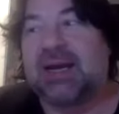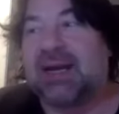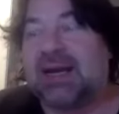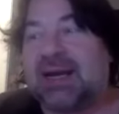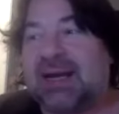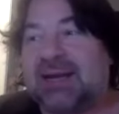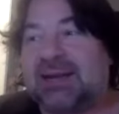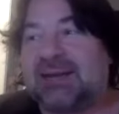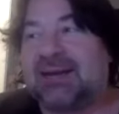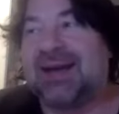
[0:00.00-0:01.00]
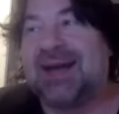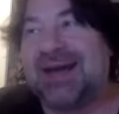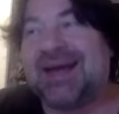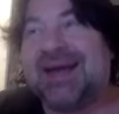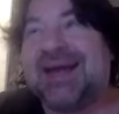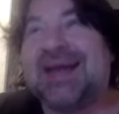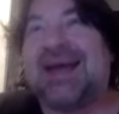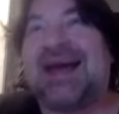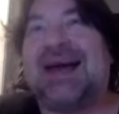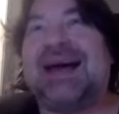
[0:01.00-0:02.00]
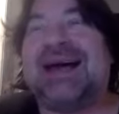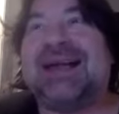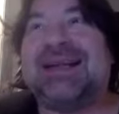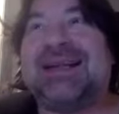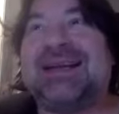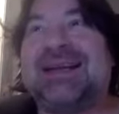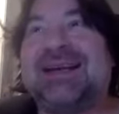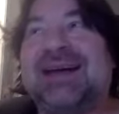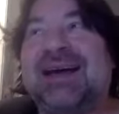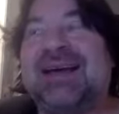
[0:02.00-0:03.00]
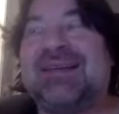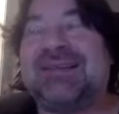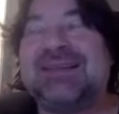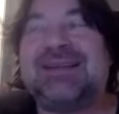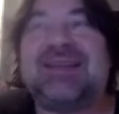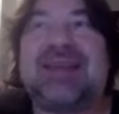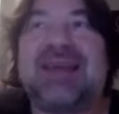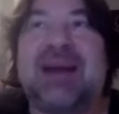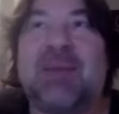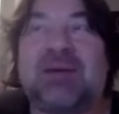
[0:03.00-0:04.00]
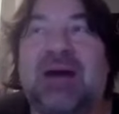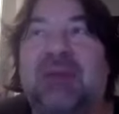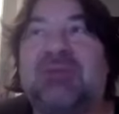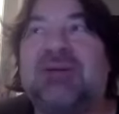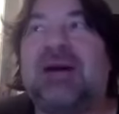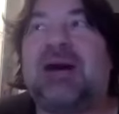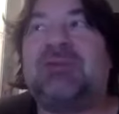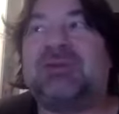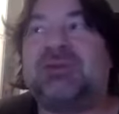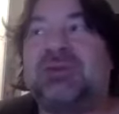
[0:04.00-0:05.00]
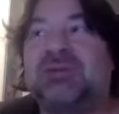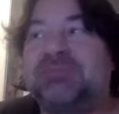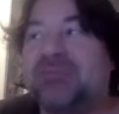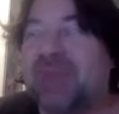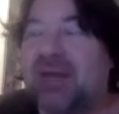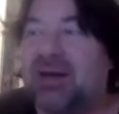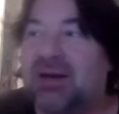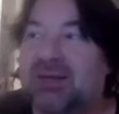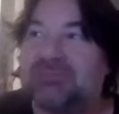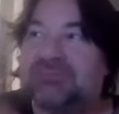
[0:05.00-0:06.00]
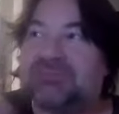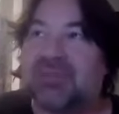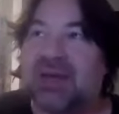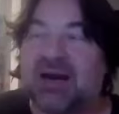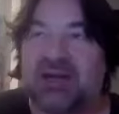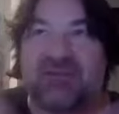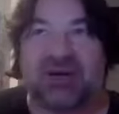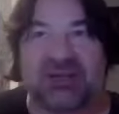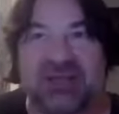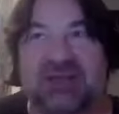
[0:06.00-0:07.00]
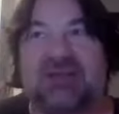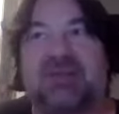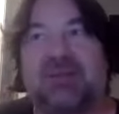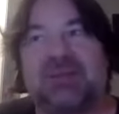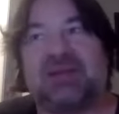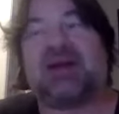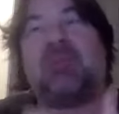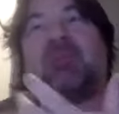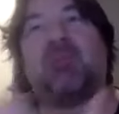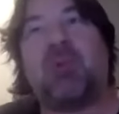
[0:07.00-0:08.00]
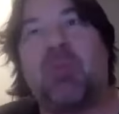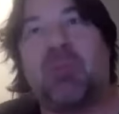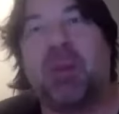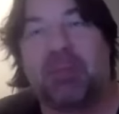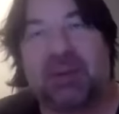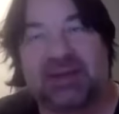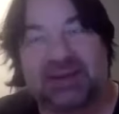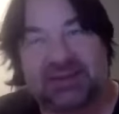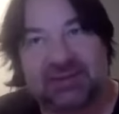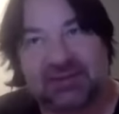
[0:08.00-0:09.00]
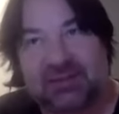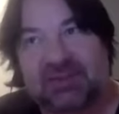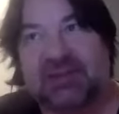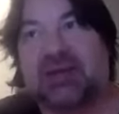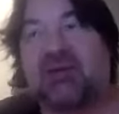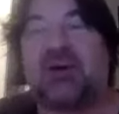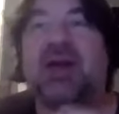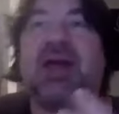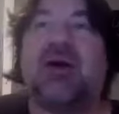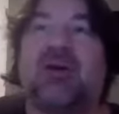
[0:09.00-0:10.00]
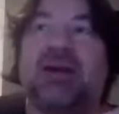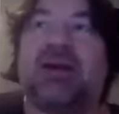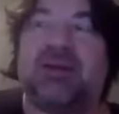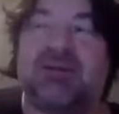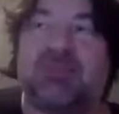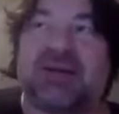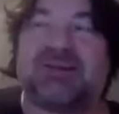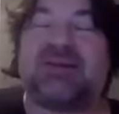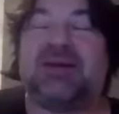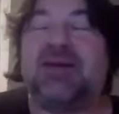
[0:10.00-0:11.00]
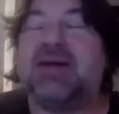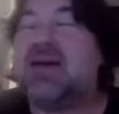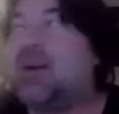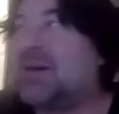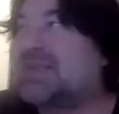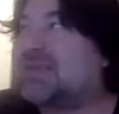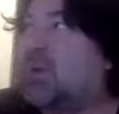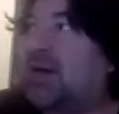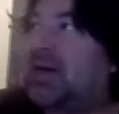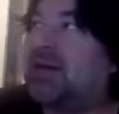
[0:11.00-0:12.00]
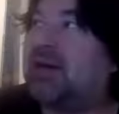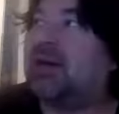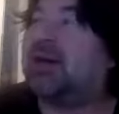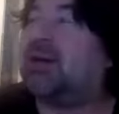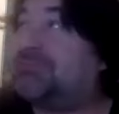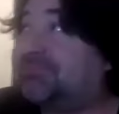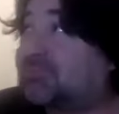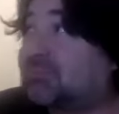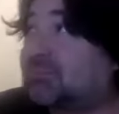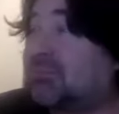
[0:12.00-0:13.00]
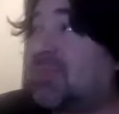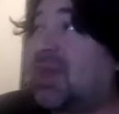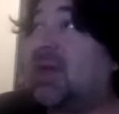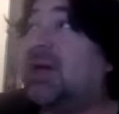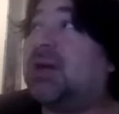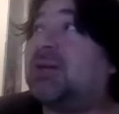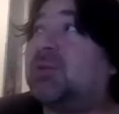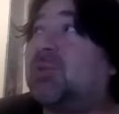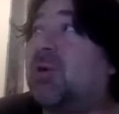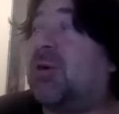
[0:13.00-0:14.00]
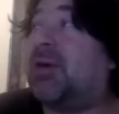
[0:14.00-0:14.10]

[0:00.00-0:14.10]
and and I still thinking about how to refresh it, something like how to publish it, something like, or it's the best way to put on